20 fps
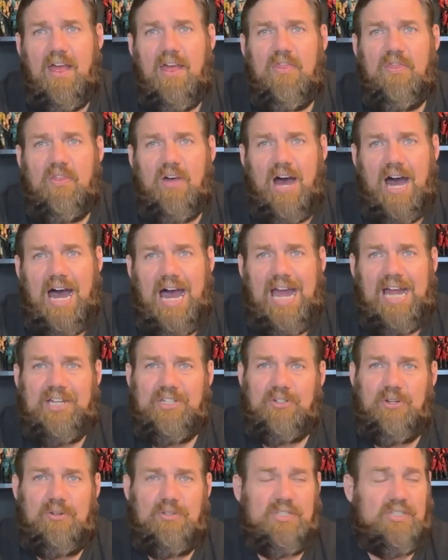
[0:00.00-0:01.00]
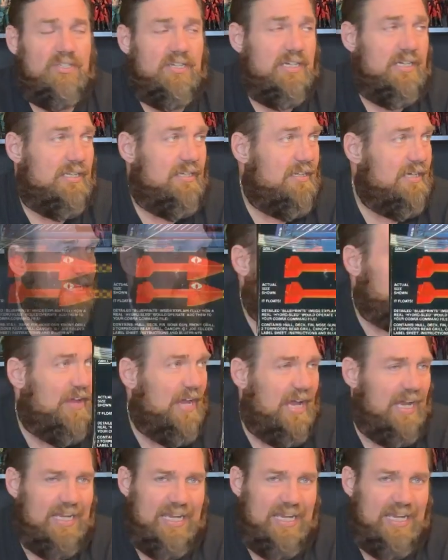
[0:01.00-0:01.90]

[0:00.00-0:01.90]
The Hydro Sled. Look at that thing.